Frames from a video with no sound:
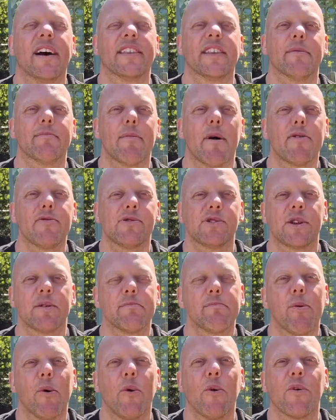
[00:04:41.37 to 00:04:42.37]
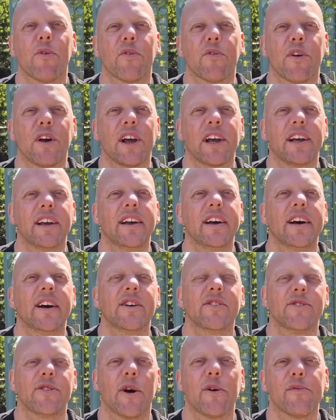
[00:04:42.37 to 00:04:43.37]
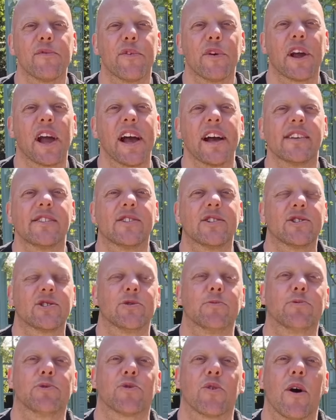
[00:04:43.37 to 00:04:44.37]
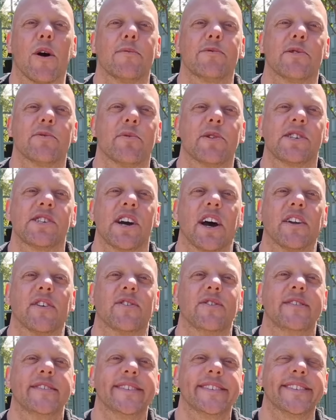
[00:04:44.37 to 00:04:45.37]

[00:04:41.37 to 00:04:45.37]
and the most important thing, don't forget to subscribe to my channel.